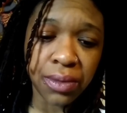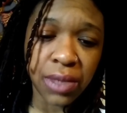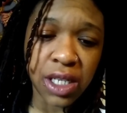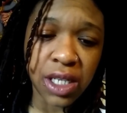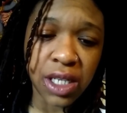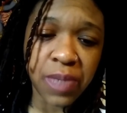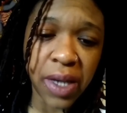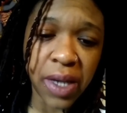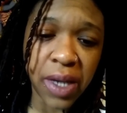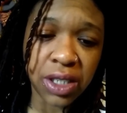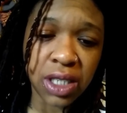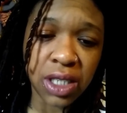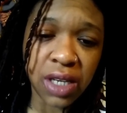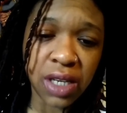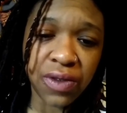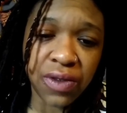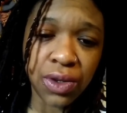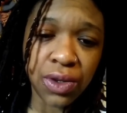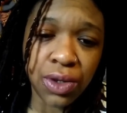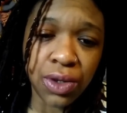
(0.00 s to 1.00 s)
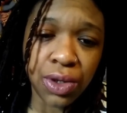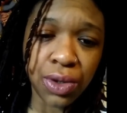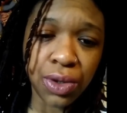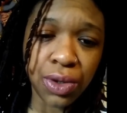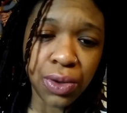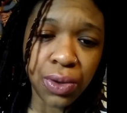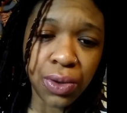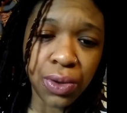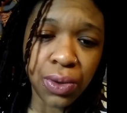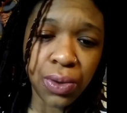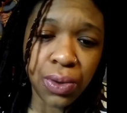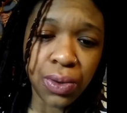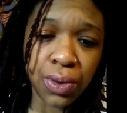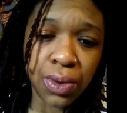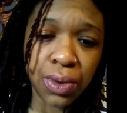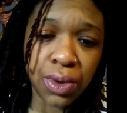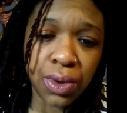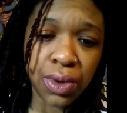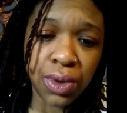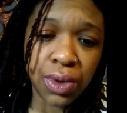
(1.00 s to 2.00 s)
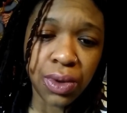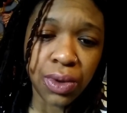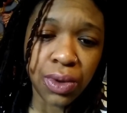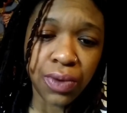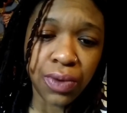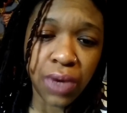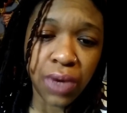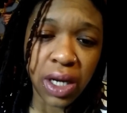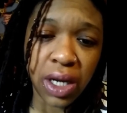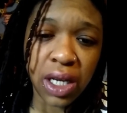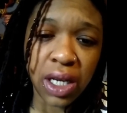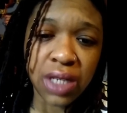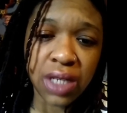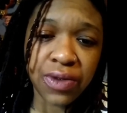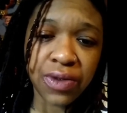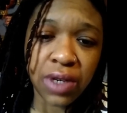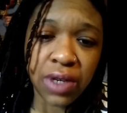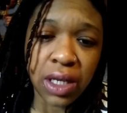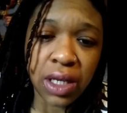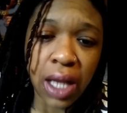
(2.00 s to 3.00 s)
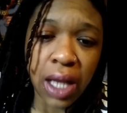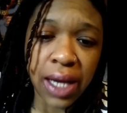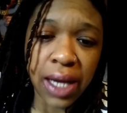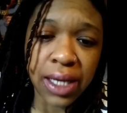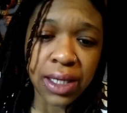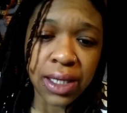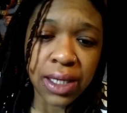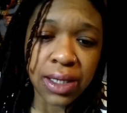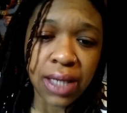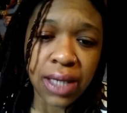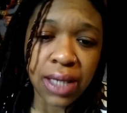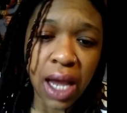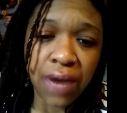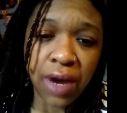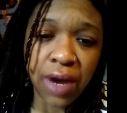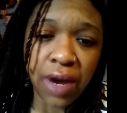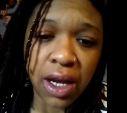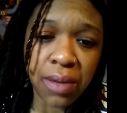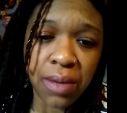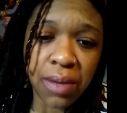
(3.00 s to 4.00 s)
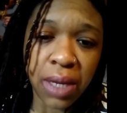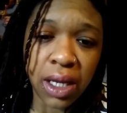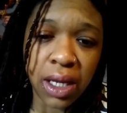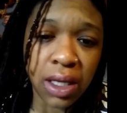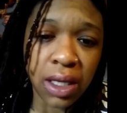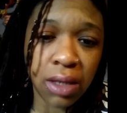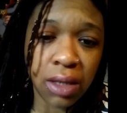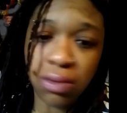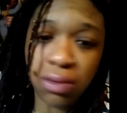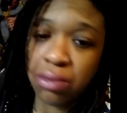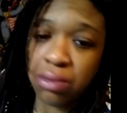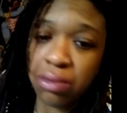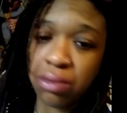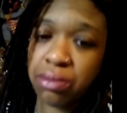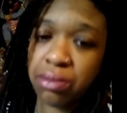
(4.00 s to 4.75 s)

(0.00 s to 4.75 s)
Especially if you do readings for clients, I recommend